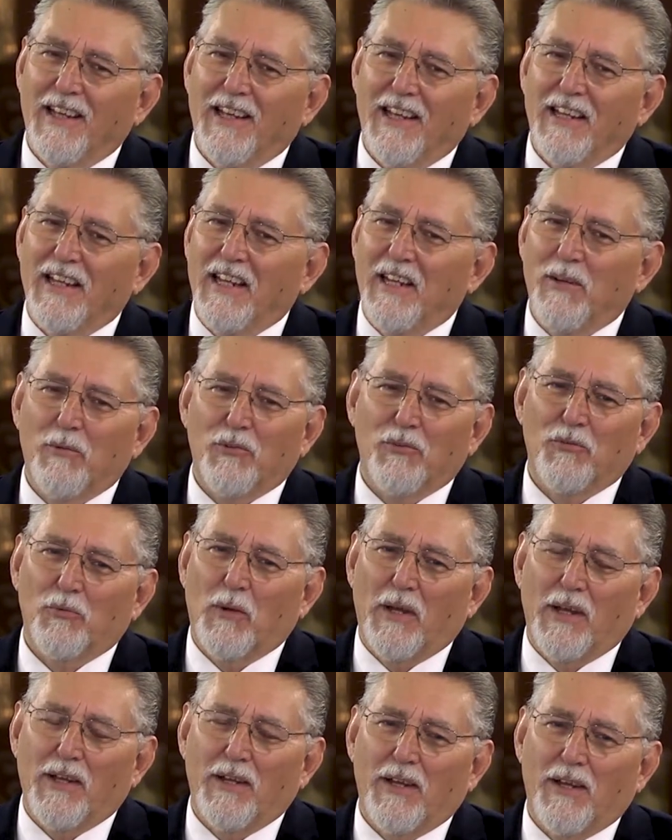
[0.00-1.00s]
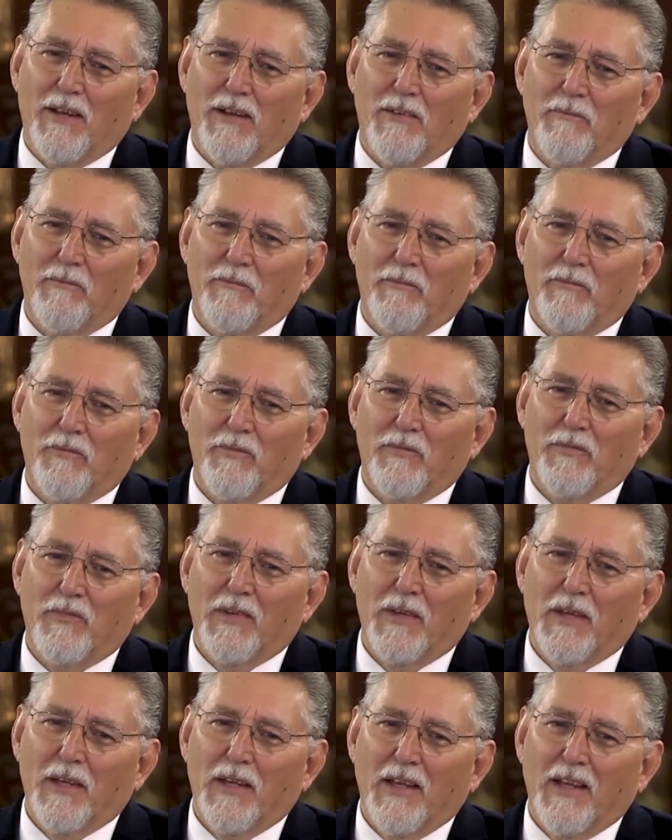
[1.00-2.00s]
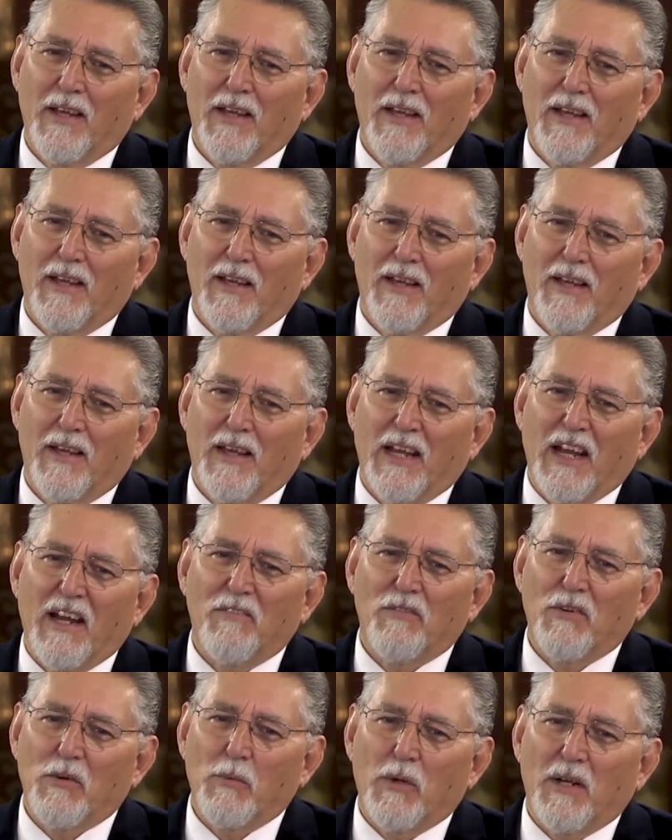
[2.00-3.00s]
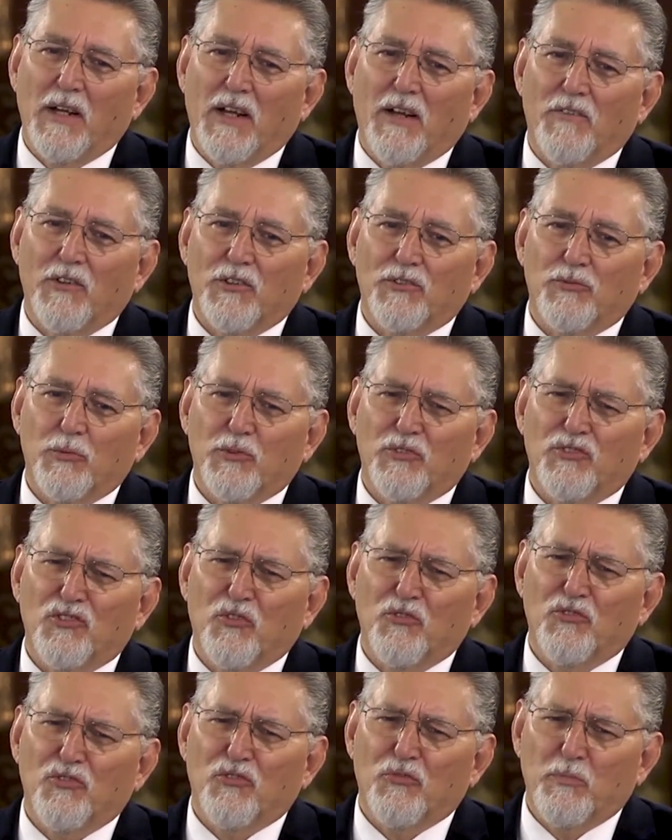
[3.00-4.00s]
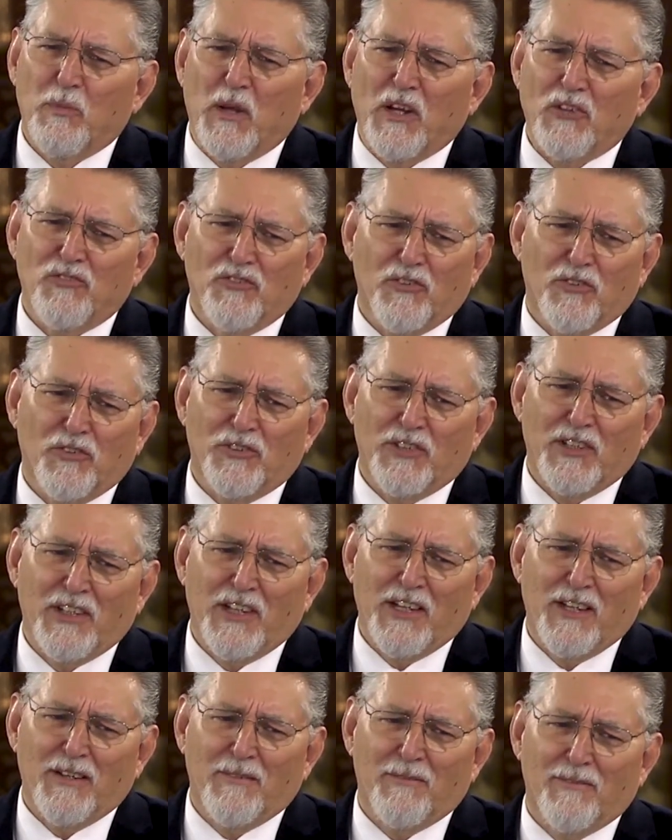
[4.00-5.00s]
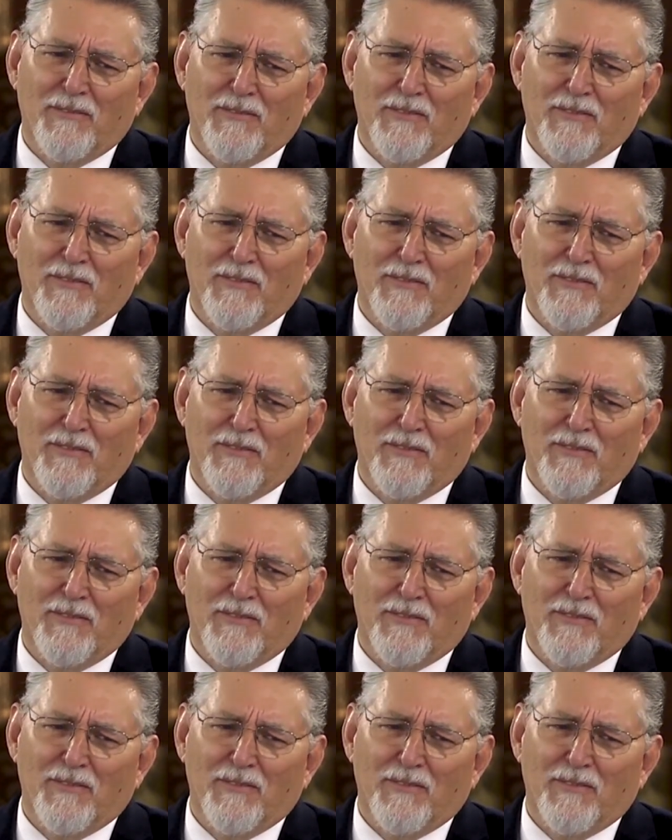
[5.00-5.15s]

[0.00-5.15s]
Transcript: and he was waiting. Every one of us was so special to him.